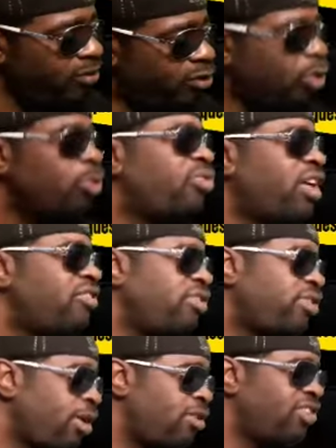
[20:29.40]
Tuesdays
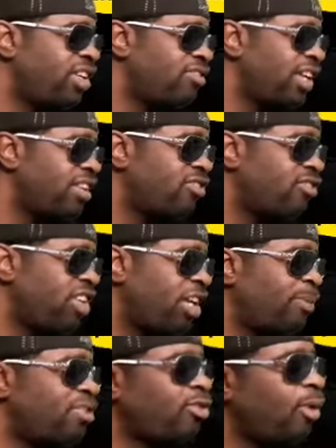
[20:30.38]
and Thursdays, ladies and
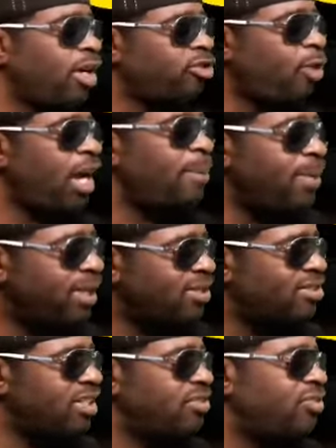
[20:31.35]
gentlemen. So I try to be
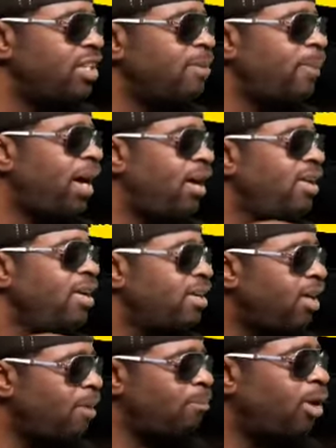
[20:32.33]
consistently by
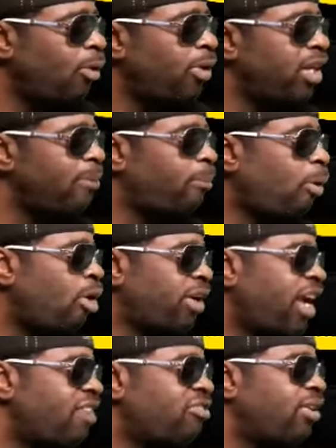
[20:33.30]
uploading and
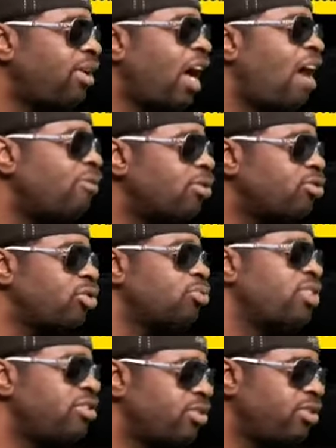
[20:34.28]
broadcasting live on
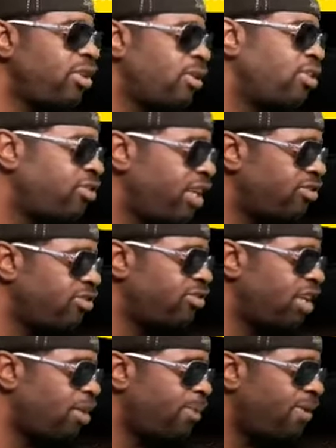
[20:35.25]
Tuesdays and Thursdays, ladies and
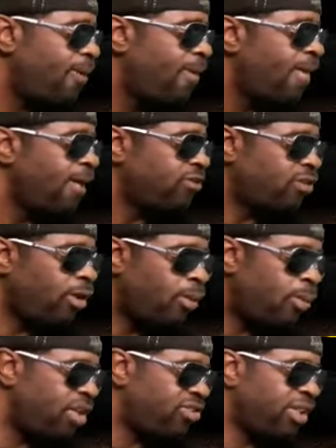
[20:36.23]
gentlemen. So
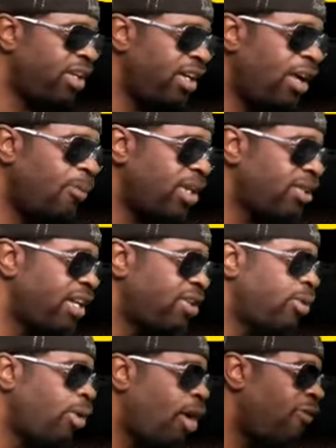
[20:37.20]
once again, I want to
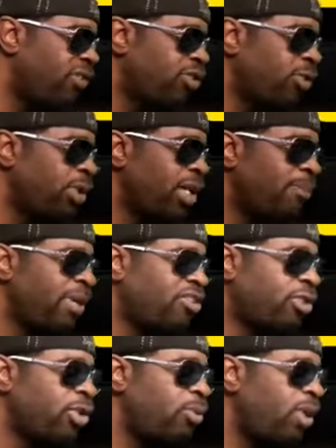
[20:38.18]
thank you all for tuning in. Make
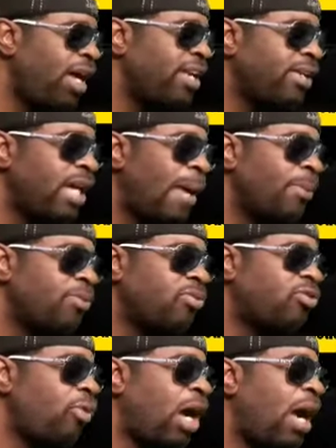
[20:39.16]
sure you like, comment,
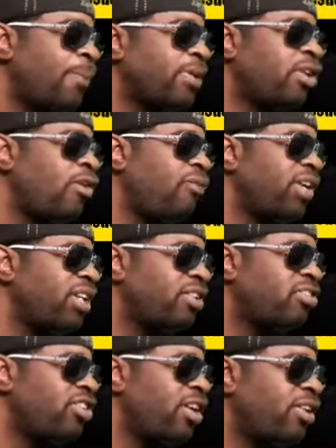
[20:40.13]
subscribe, and don't forget
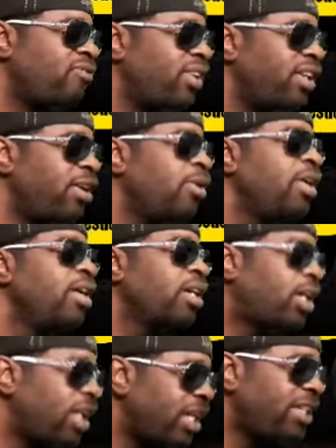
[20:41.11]
to share this video.
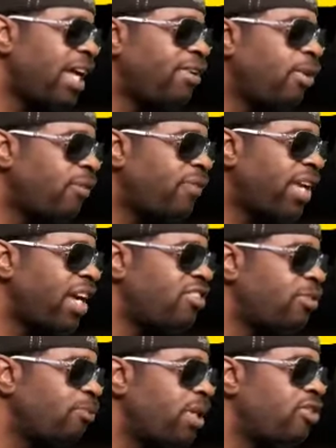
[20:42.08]
Click that
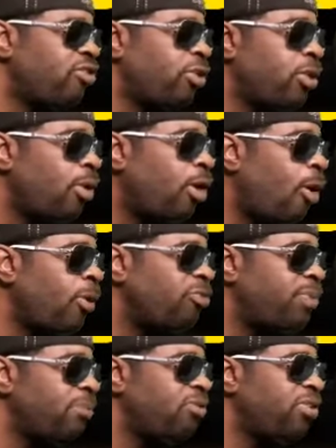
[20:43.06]
notification button so you'll
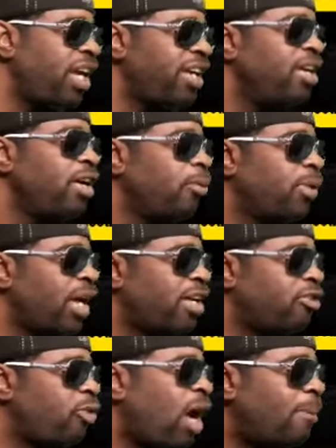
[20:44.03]
always be up to date when I
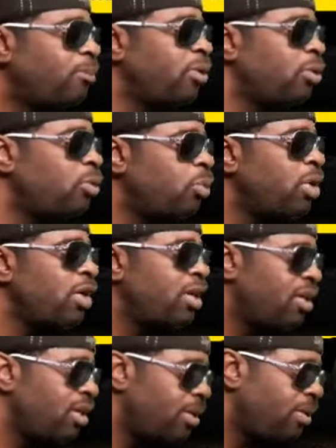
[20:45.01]
drop new
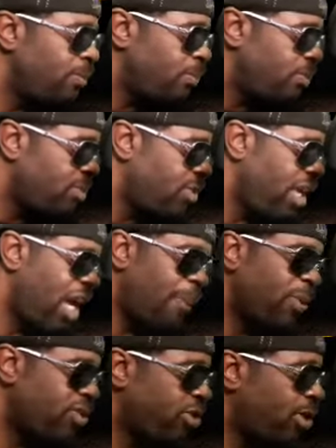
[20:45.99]

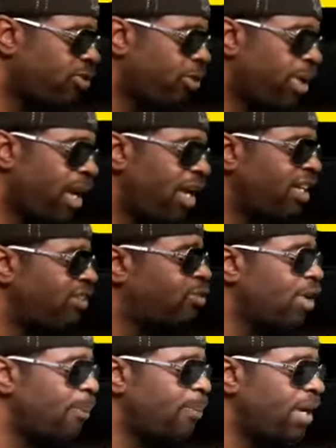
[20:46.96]
episodes, okay? It's
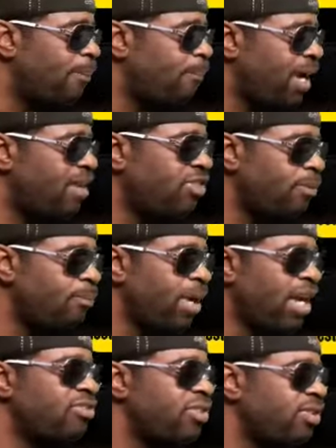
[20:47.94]
going to be an amazing,
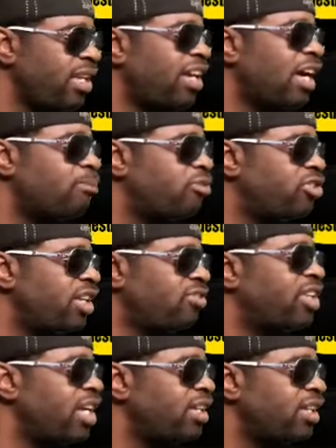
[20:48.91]
amazing thing. I'm
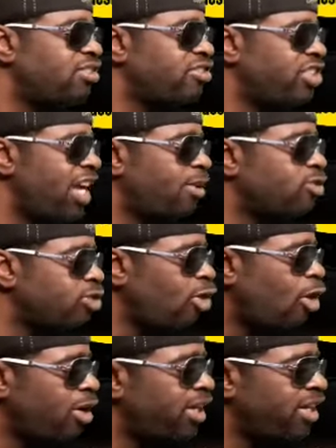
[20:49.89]
just getting this channel
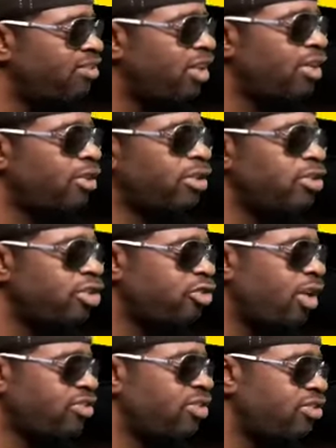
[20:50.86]
started. It's under
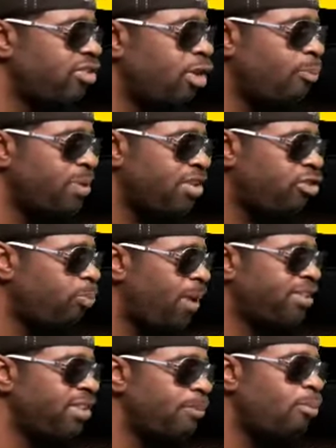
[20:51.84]
construction, so be
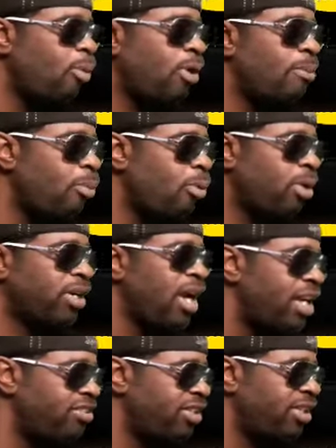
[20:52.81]
expecting more and more
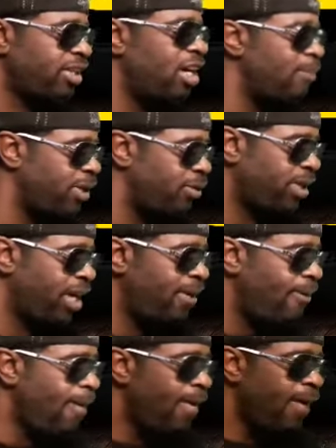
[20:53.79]
content coming,
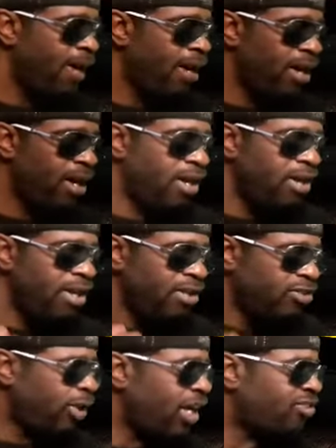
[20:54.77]
okay?
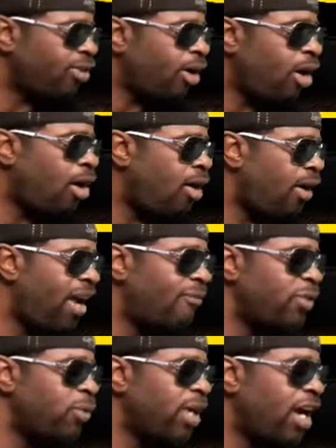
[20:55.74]
So that's all I
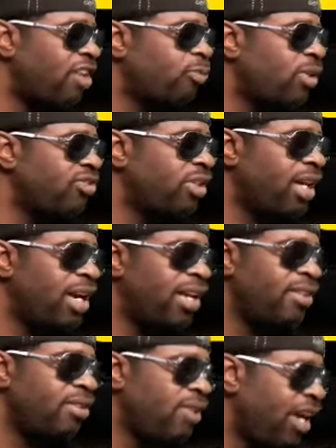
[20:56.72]
have for you guys. Once
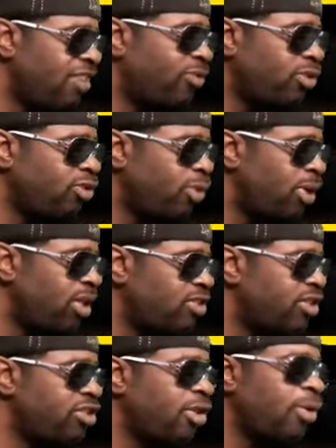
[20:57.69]
again, thanks for tuning
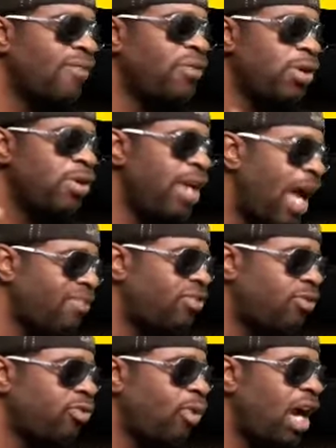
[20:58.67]
into the show. And if you're not
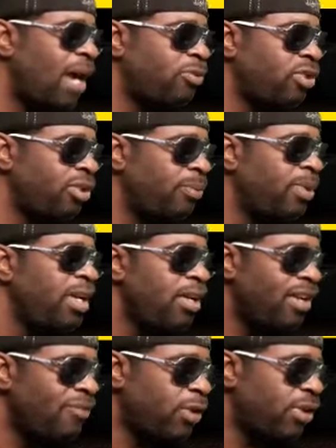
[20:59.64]
subscribed to
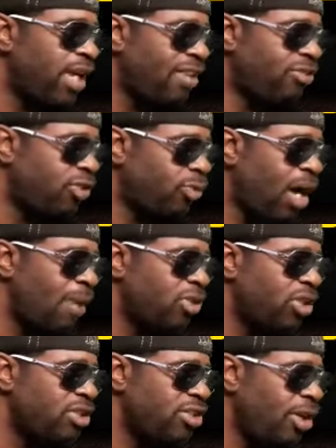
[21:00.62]

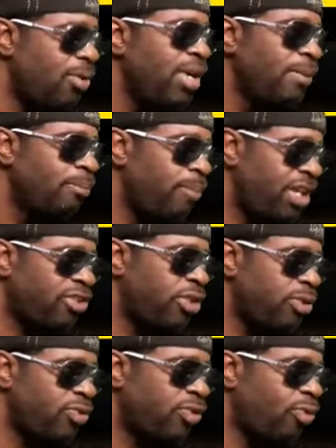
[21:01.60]
the show, make sure
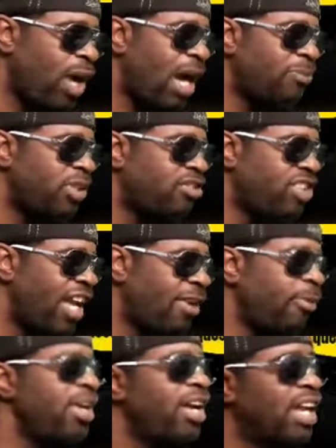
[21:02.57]
you subscribe to the
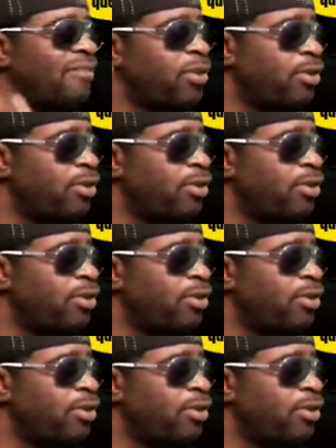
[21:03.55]
channel. And if